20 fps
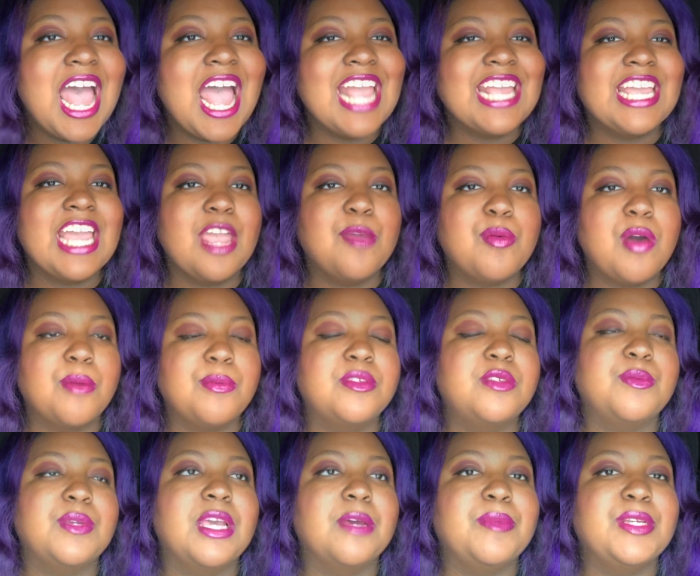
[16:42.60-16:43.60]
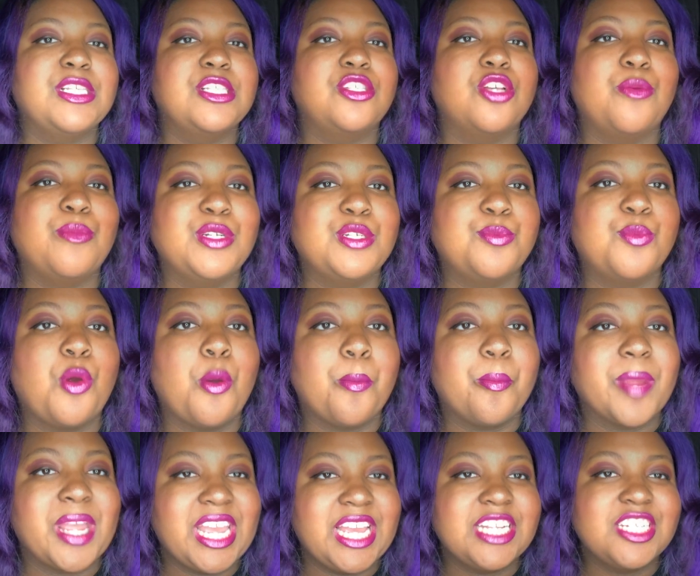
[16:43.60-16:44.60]
and K-pop is becoming so much more
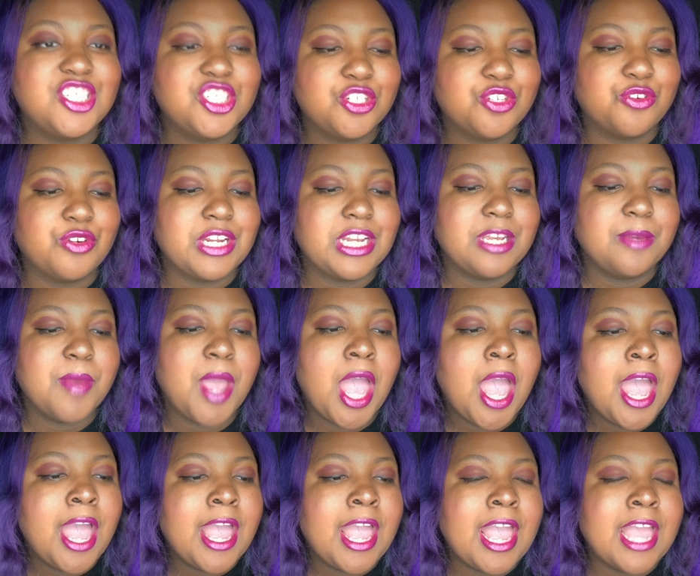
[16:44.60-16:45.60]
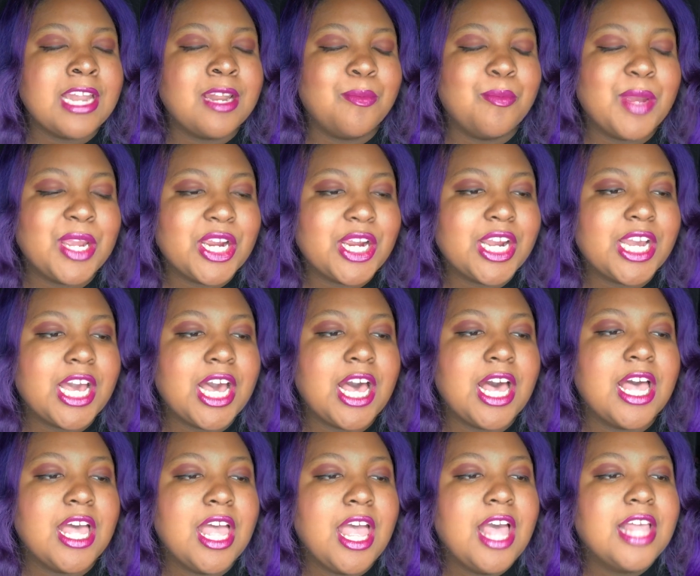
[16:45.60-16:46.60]
mainstream in
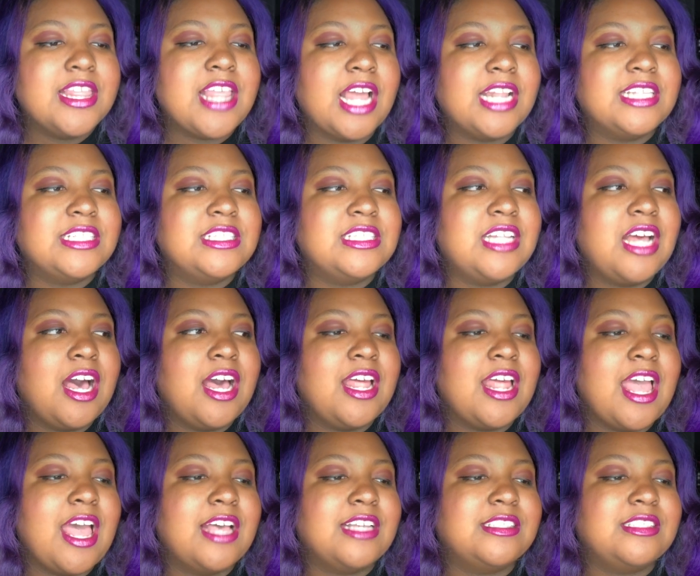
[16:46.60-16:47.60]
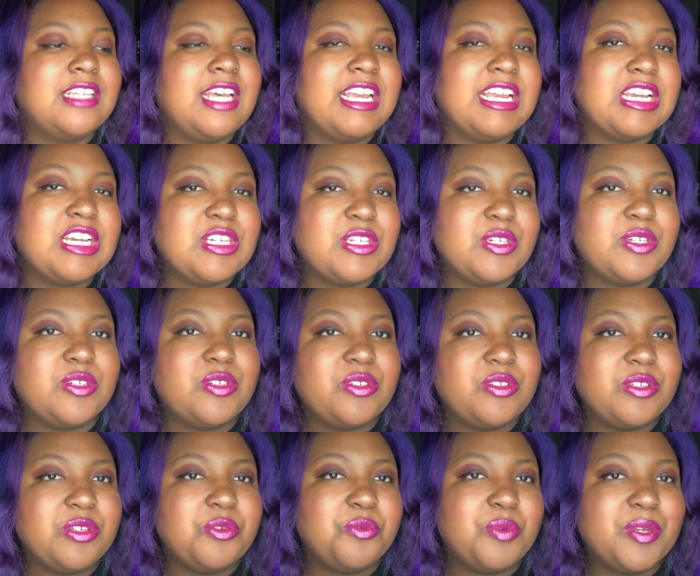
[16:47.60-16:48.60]
America that it's not as like, oh,
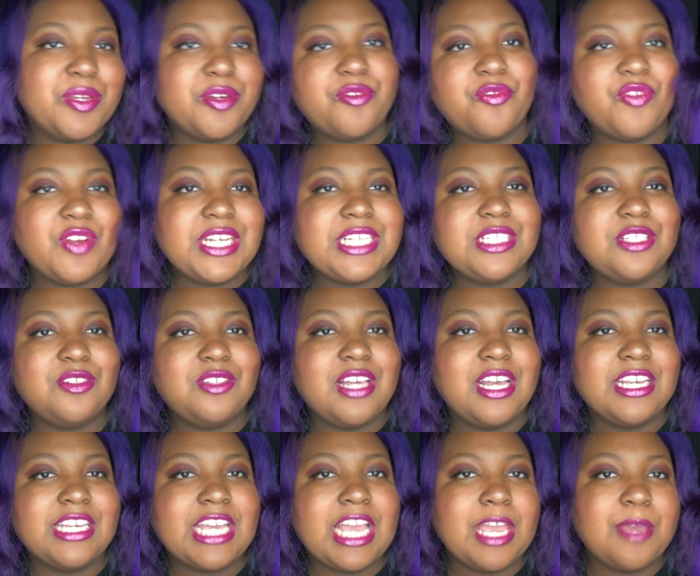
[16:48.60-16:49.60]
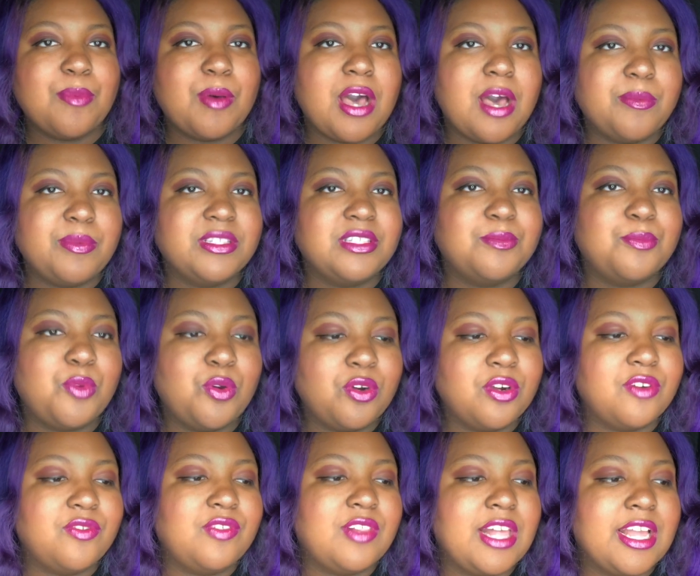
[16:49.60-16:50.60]
you weird freaks who like K-pop. It's
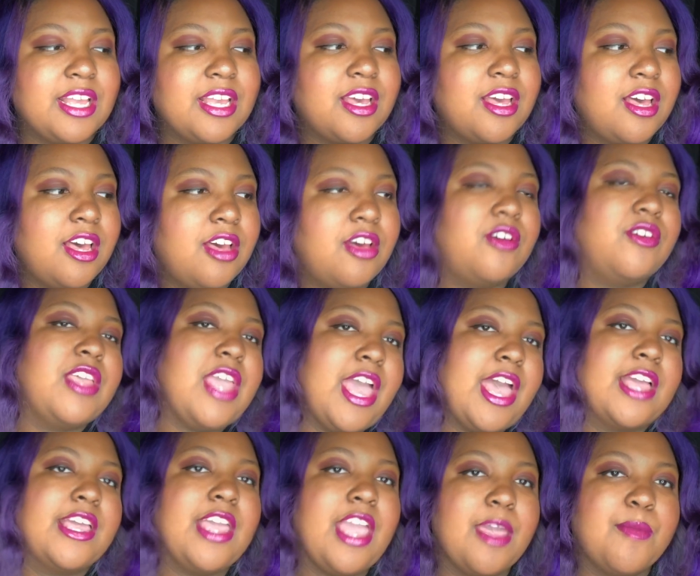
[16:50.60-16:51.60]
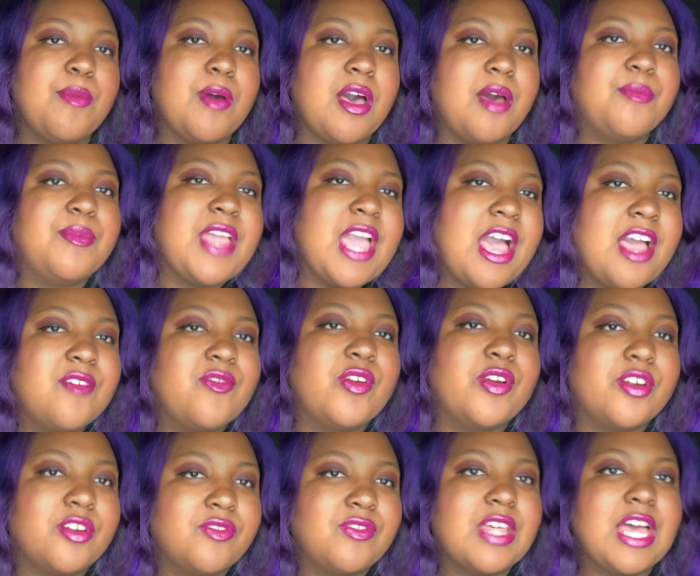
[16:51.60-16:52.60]
more of like, oh yeah, K-pop, yeah, I've
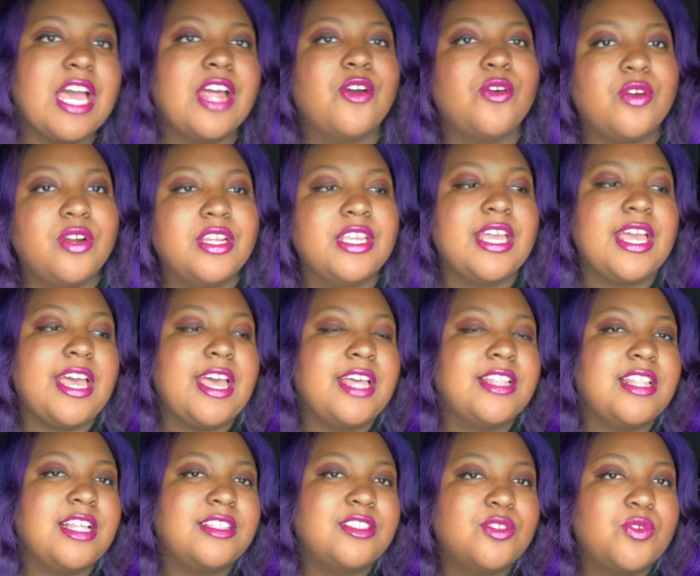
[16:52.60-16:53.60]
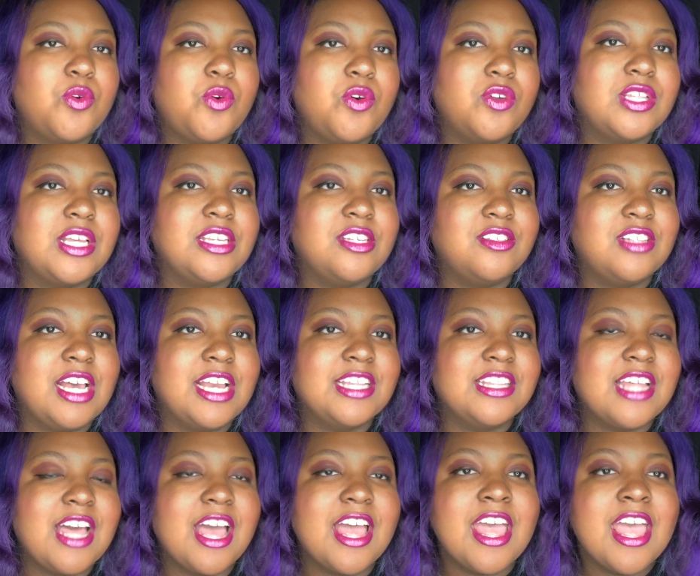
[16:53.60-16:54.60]
heard of that, or yeah, that's cool that you
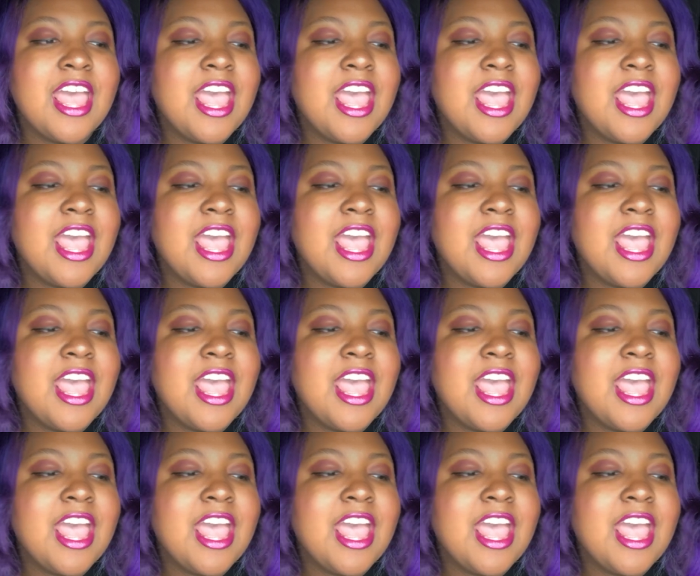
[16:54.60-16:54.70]
like that.